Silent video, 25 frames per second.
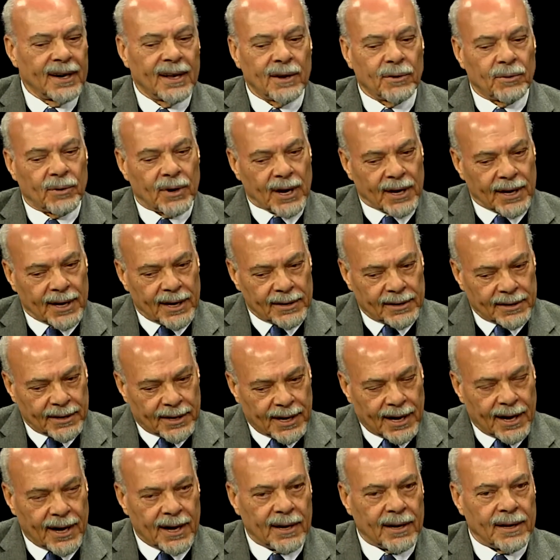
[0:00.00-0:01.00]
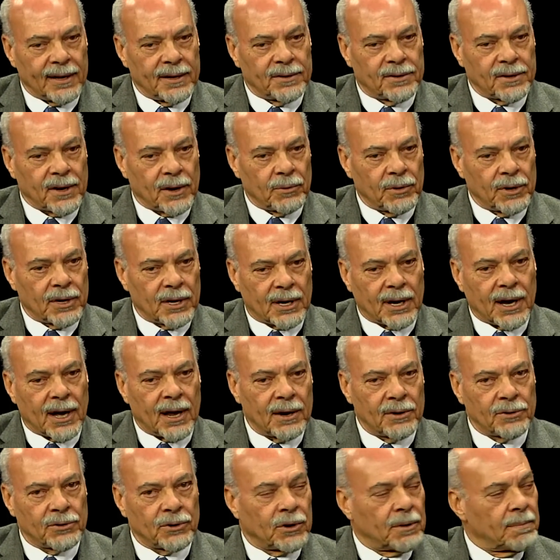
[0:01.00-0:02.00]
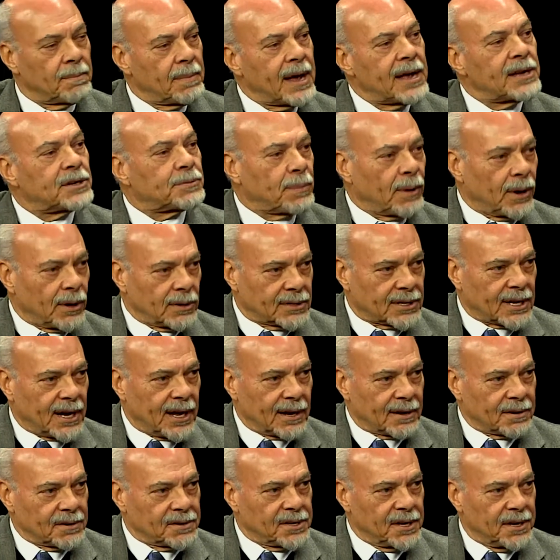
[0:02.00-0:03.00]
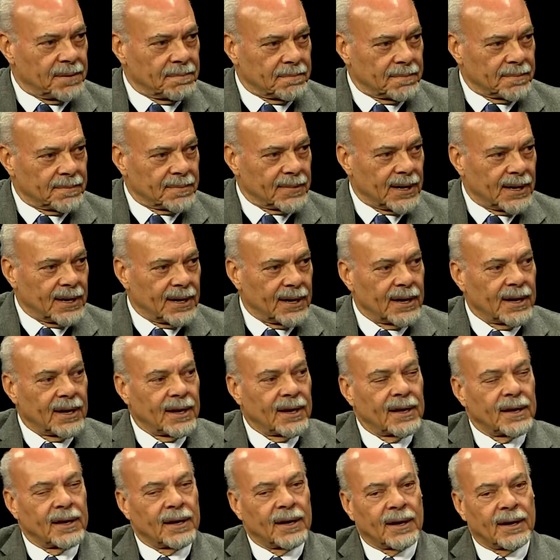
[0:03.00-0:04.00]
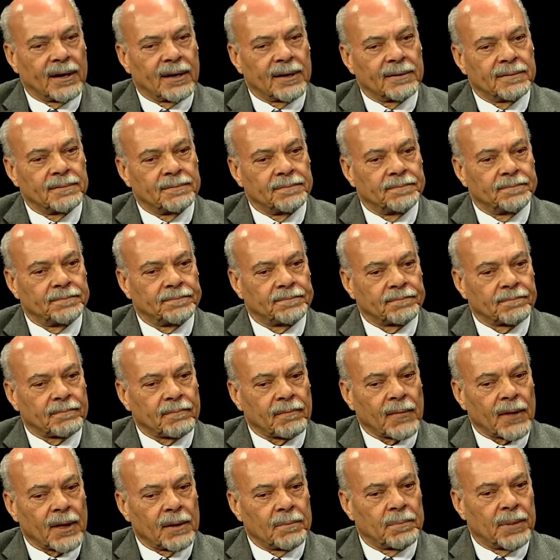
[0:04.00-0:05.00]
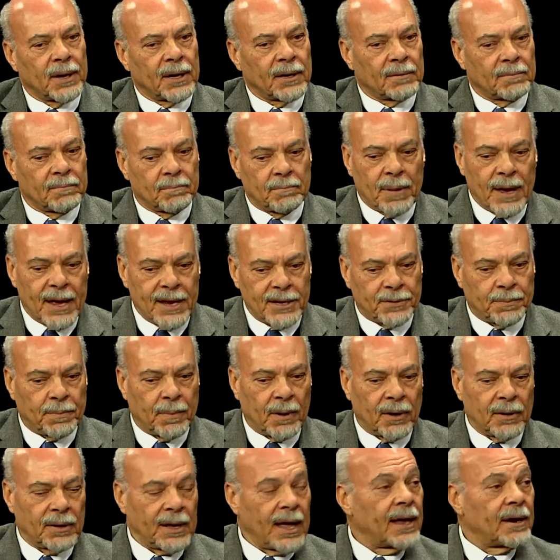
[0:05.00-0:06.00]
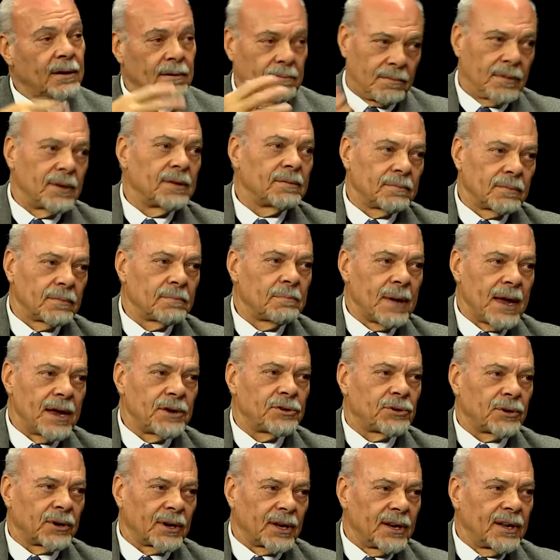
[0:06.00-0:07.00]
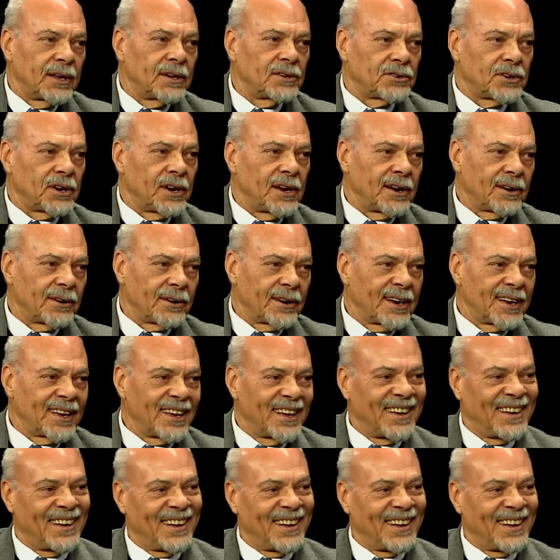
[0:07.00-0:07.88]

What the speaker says: When I got to college, I went to college on a baseball scholarship, but baseball and majoring in engineering.